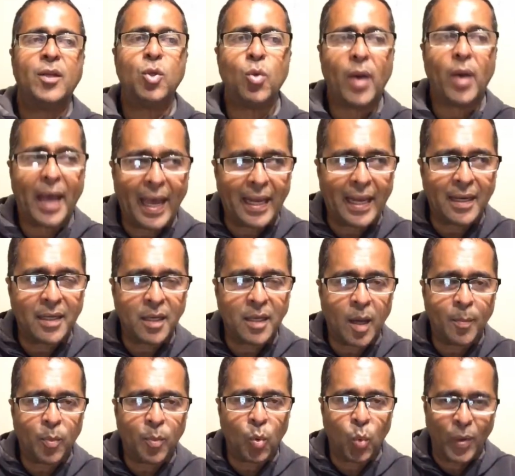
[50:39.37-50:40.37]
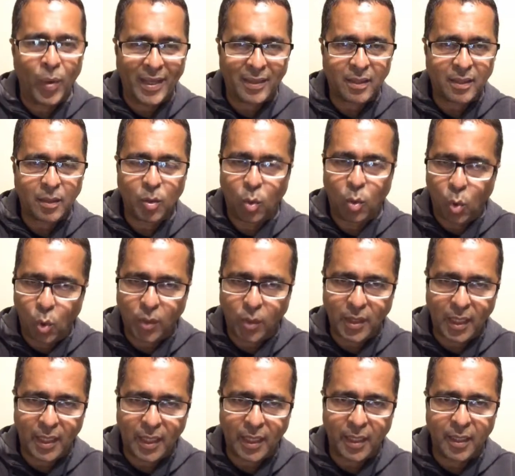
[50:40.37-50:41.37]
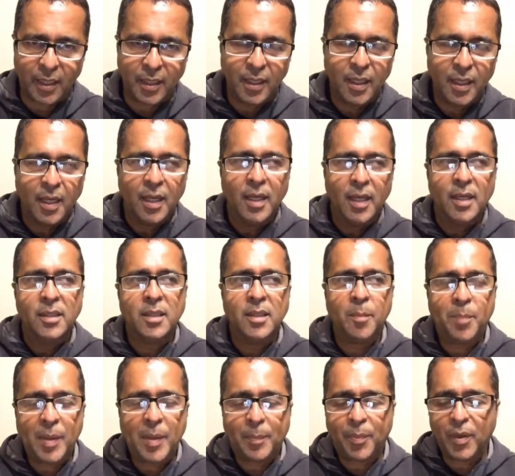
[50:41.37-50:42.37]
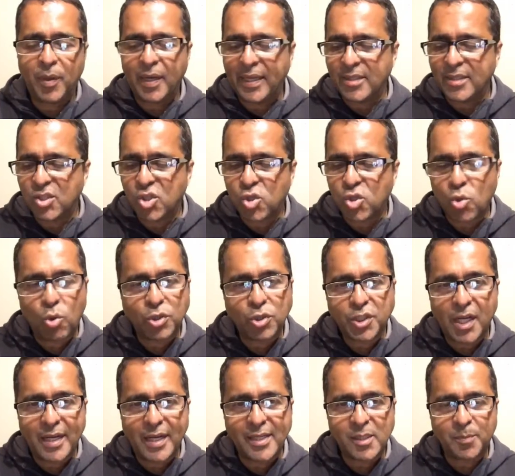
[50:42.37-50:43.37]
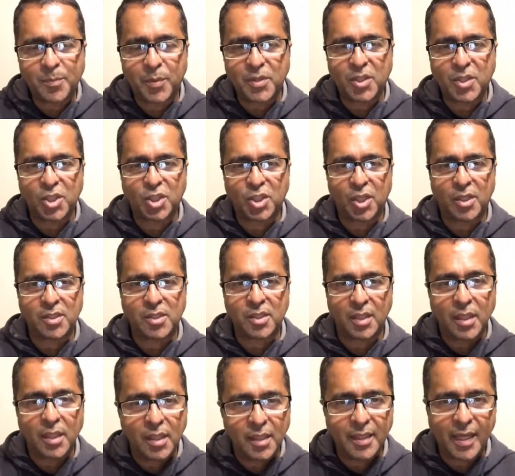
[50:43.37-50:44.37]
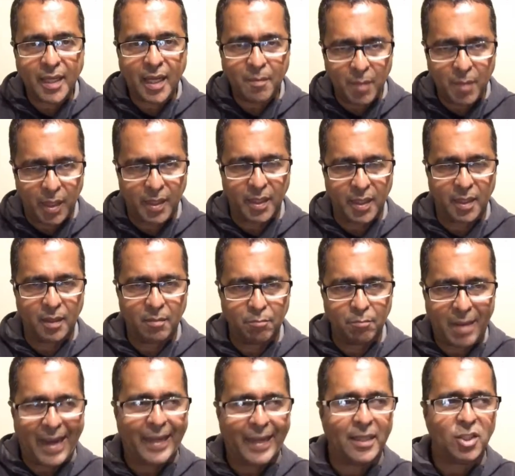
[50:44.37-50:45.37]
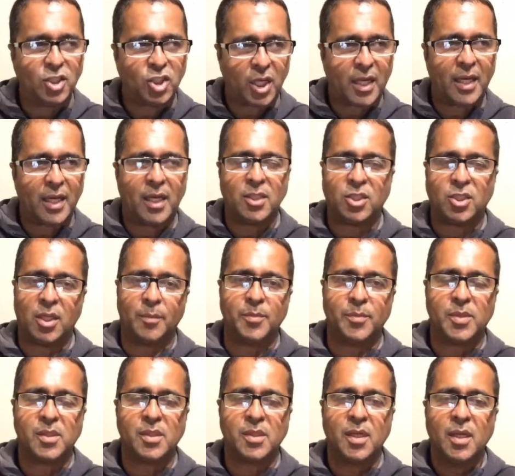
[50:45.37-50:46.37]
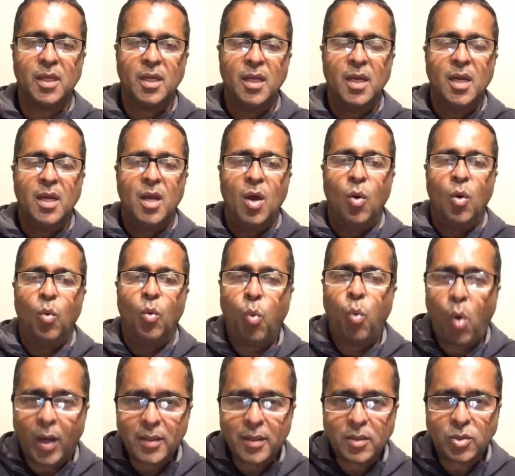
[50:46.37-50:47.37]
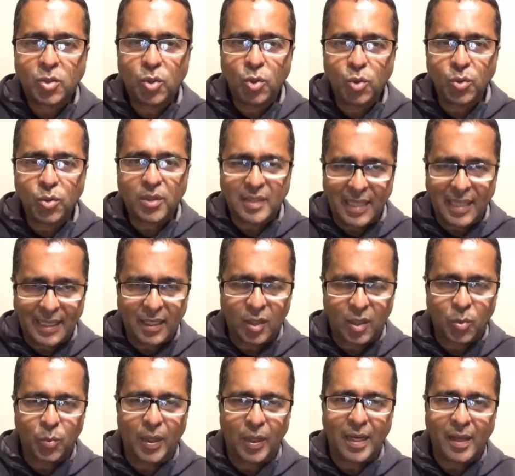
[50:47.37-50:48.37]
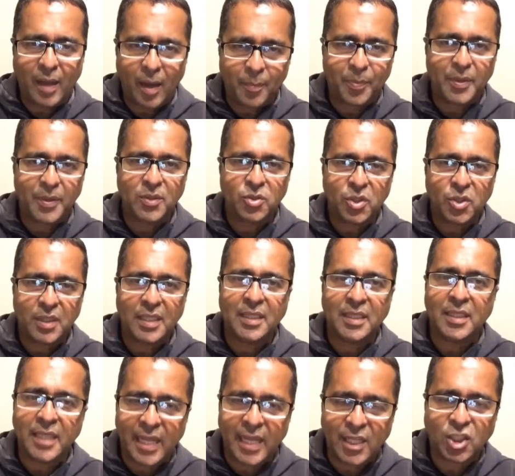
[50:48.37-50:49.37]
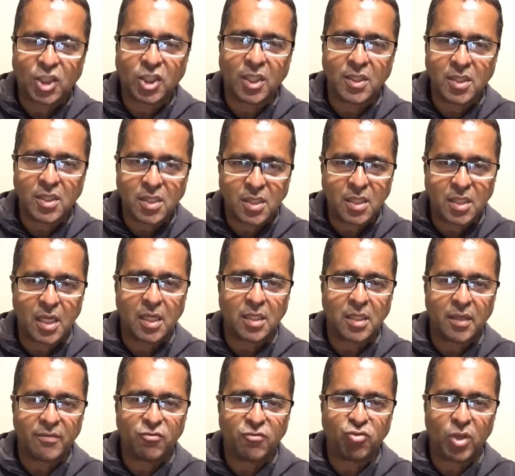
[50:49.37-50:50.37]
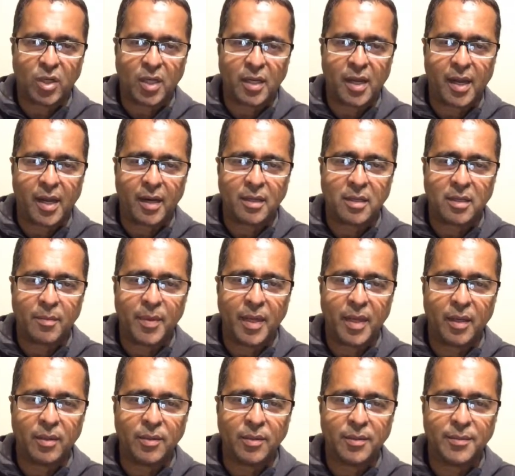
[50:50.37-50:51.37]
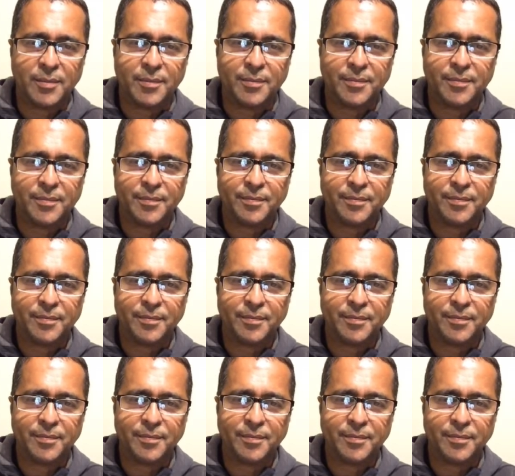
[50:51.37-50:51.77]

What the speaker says: and you end up with only the people in socialist positions earning money, buying chicken and chips, what do you think will happen to the nation state of Trinidad and Tobago?